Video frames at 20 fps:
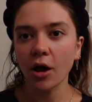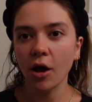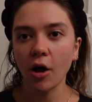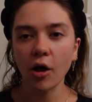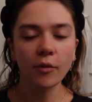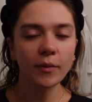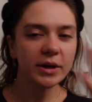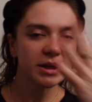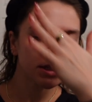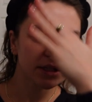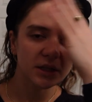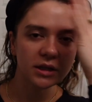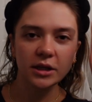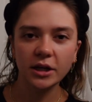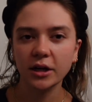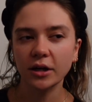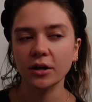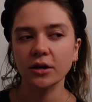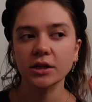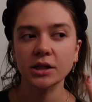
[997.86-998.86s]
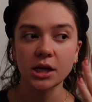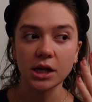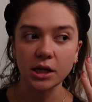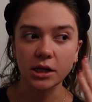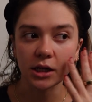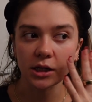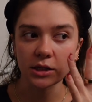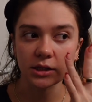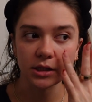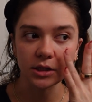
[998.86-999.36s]
all my skincare is like
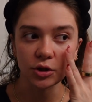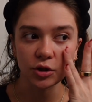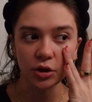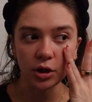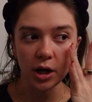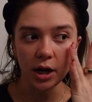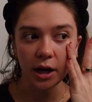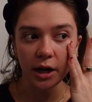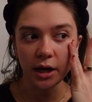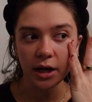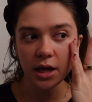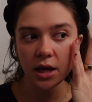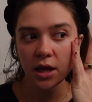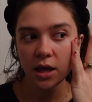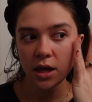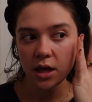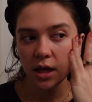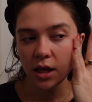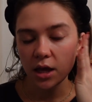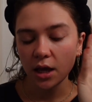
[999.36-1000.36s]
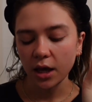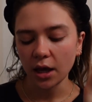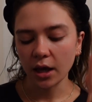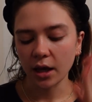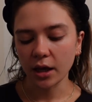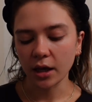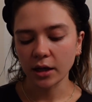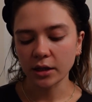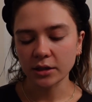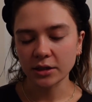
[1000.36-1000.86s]
nice and dry,
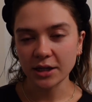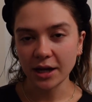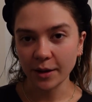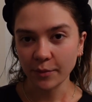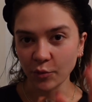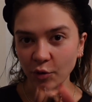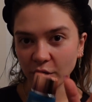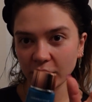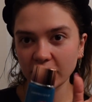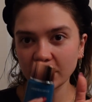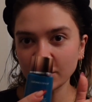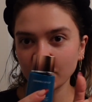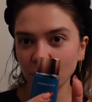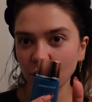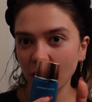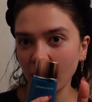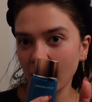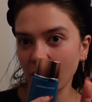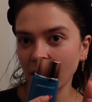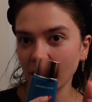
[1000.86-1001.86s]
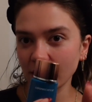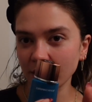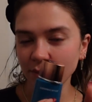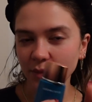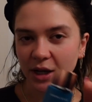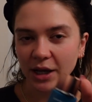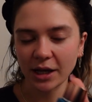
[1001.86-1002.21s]
and I'm ready to put on my